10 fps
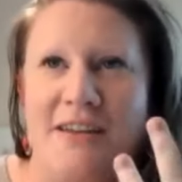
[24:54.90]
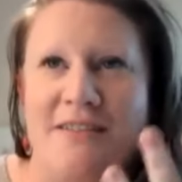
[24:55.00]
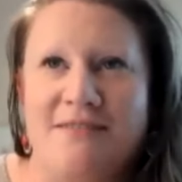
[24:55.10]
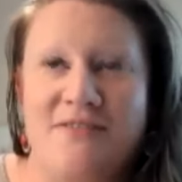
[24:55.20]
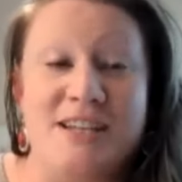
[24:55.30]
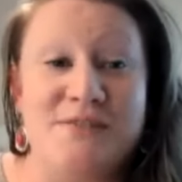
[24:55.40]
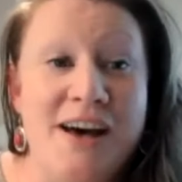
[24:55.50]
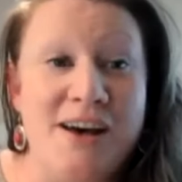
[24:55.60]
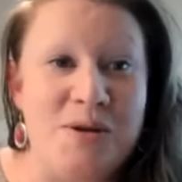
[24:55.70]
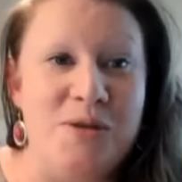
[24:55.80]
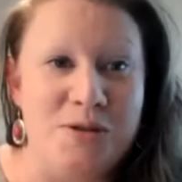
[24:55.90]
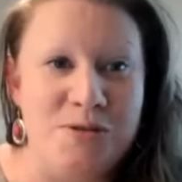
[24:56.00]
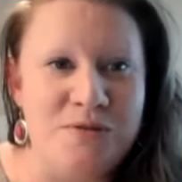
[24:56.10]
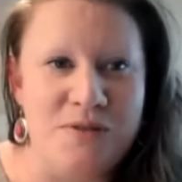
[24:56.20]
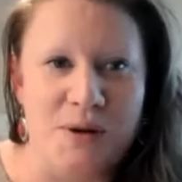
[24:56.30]
at face value, the
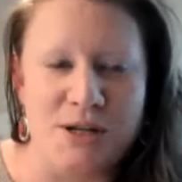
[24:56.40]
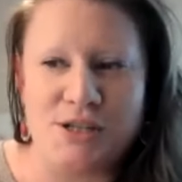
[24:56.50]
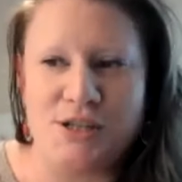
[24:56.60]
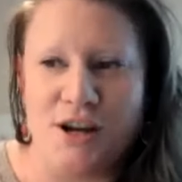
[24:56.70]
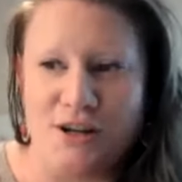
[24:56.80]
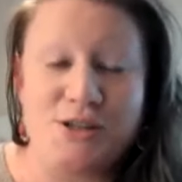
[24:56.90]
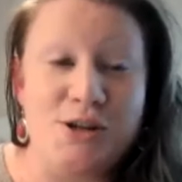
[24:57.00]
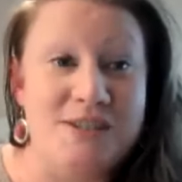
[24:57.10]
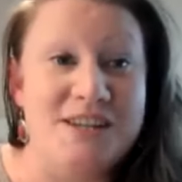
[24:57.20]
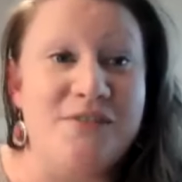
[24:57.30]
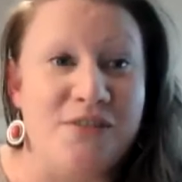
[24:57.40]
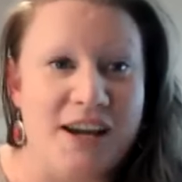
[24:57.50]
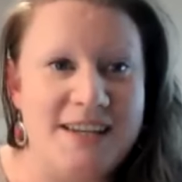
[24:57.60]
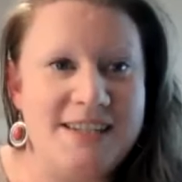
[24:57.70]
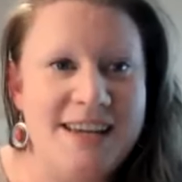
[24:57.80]
two of you are are so
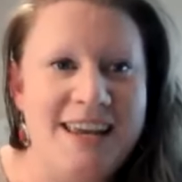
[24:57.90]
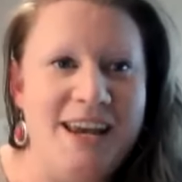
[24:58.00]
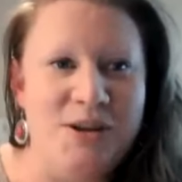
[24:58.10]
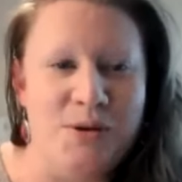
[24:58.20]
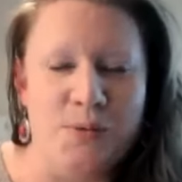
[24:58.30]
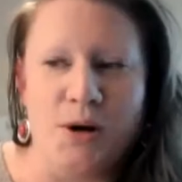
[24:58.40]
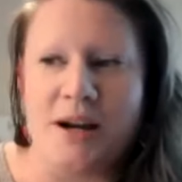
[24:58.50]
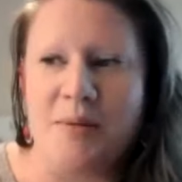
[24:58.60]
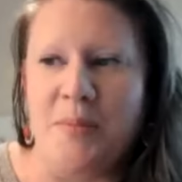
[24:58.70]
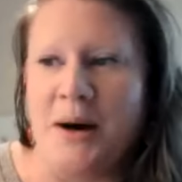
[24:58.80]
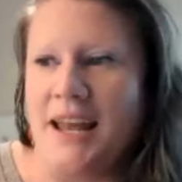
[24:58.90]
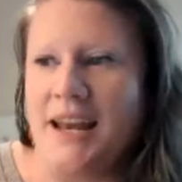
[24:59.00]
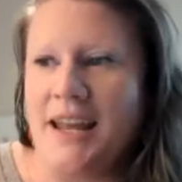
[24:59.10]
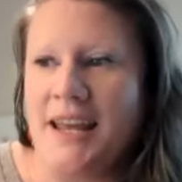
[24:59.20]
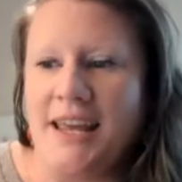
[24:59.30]
different in your work,
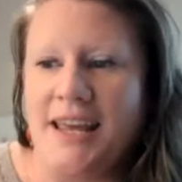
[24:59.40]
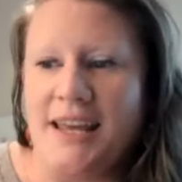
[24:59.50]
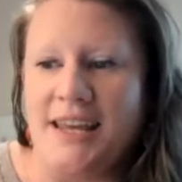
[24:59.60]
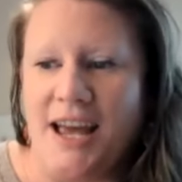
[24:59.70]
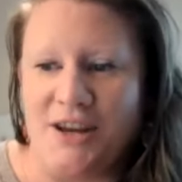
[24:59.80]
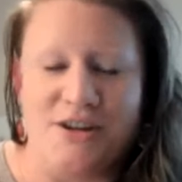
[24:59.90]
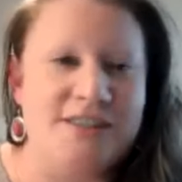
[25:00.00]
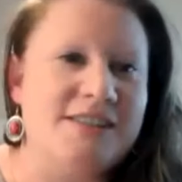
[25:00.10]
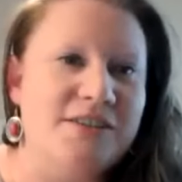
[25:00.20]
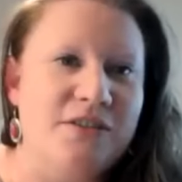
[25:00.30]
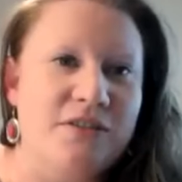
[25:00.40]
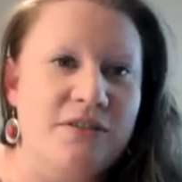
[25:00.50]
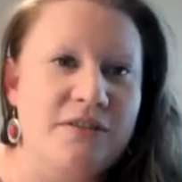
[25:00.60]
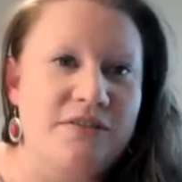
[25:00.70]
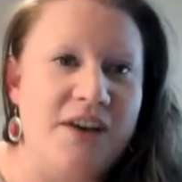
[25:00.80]
but yet you're
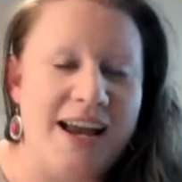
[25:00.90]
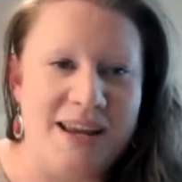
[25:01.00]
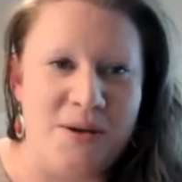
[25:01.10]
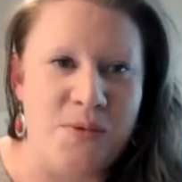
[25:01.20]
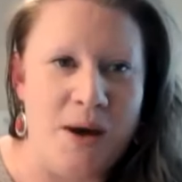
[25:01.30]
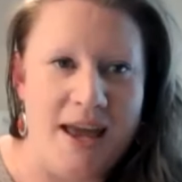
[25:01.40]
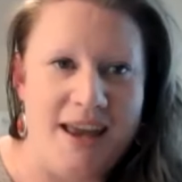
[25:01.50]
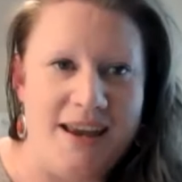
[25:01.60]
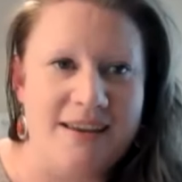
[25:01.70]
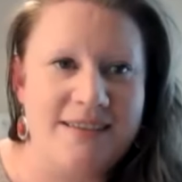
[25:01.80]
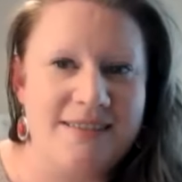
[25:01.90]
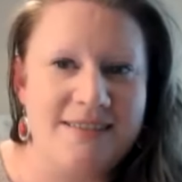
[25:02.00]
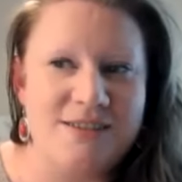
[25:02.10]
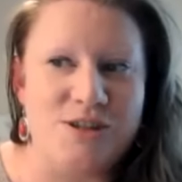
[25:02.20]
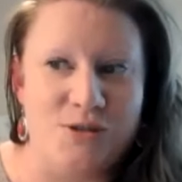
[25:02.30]
still finding a way
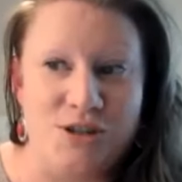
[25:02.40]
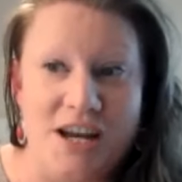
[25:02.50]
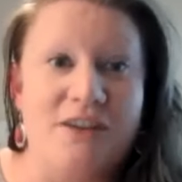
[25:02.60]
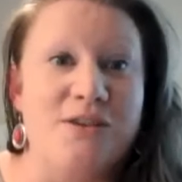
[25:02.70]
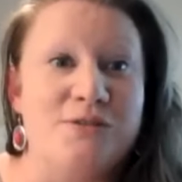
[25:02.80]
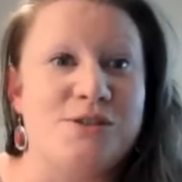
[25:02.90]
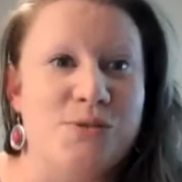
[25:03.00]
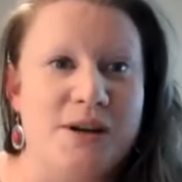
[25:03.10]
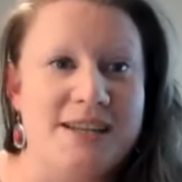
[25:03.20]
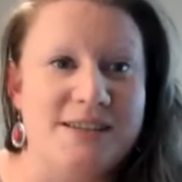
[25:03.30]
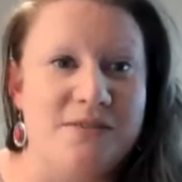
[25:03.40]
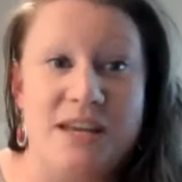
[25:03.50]
to share those